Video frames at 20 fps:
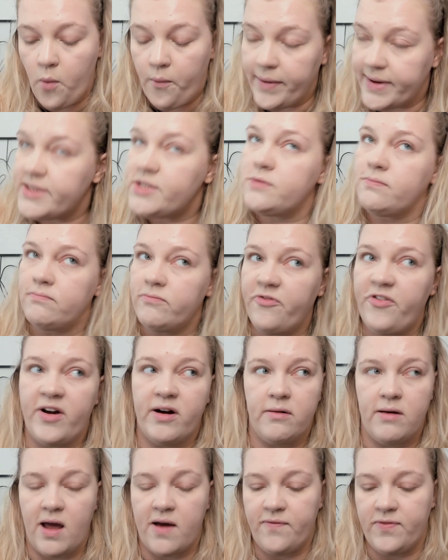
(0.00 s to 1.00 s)
which,
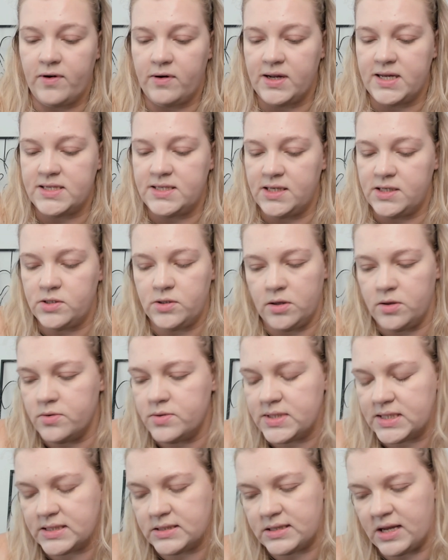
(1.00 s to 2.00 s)
fair enough, they're easy to
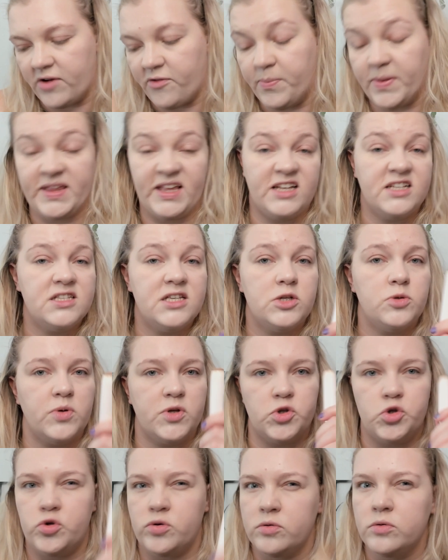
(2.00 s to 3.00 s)
use and stuff, but is this
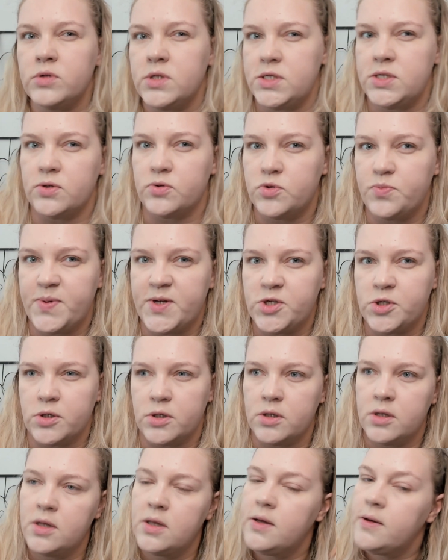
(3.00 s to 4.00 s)
one truly so
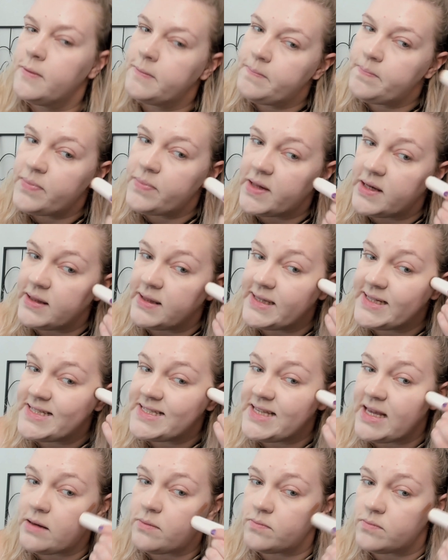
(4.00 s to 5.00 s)
special?
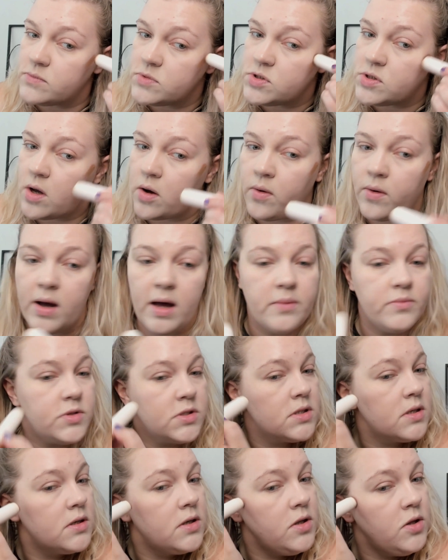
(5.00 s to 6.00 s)
Let's see. So I'm
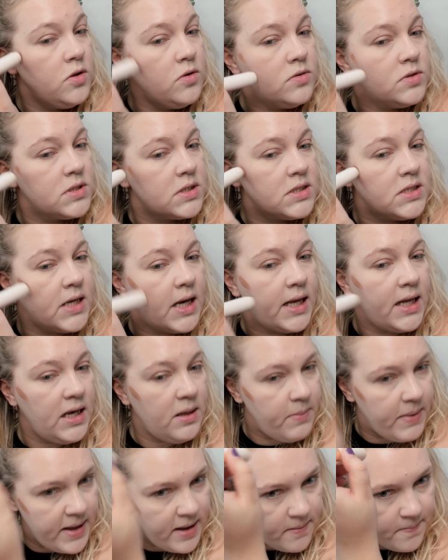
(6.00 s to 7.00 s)
just going to use a
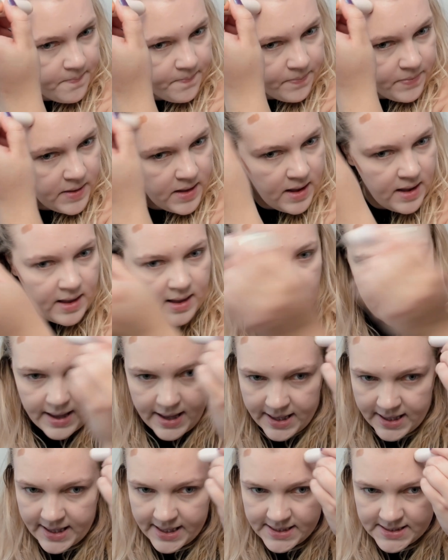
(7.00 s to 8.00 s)
tiny bit.
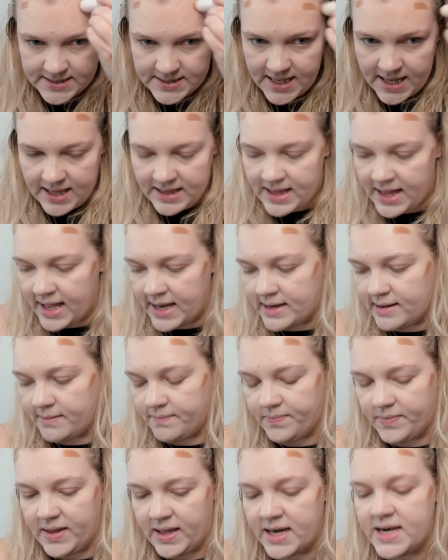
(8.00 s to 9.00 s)
I gotta say that
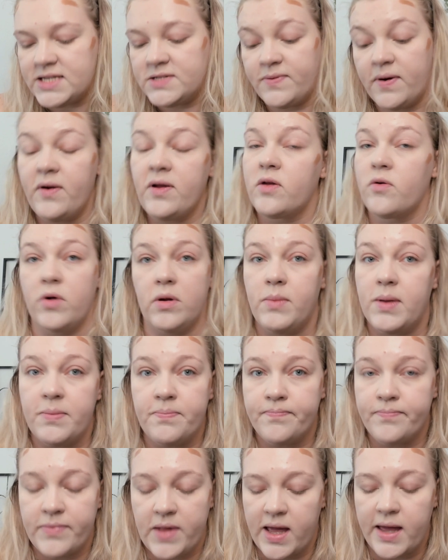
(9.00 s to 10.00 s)
it is very
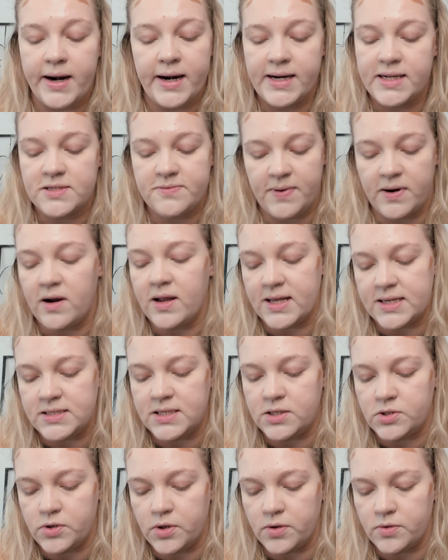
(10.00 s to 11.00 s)
creamy and it is very
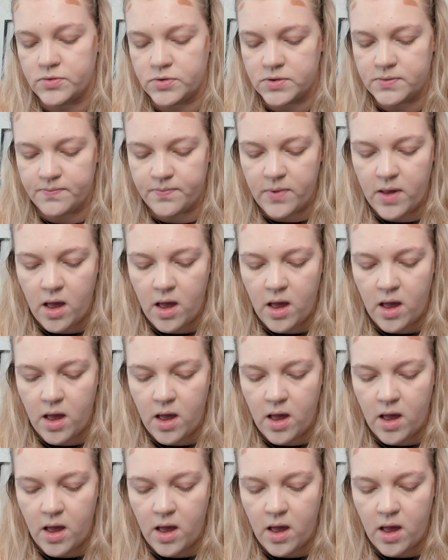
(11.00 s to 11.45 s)
easy to use.